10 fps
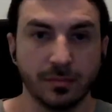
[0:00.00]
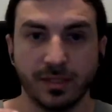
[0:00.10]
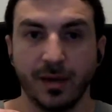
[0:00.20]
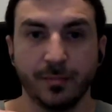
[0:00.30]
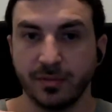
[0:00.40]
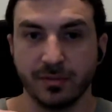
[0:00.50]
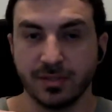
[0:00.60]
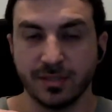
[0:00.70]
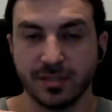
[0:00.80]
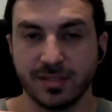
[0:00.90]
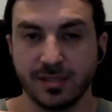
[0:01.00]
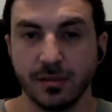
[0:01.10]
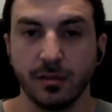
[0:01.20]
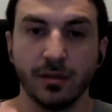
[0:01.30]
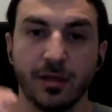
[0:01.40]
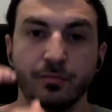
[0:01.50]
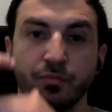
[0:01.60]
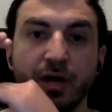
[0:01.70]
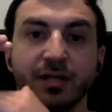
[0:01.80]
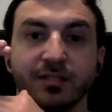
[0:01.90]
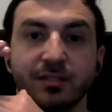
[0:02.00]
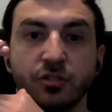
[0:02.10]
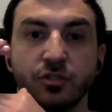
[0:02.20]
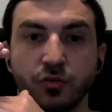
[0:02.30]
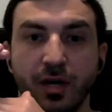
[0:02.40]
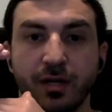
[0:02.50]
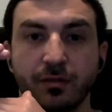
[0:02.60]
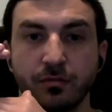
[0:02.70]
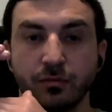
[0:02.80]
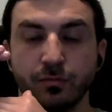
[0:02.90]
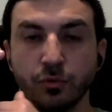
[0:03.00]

kept single and products that you try to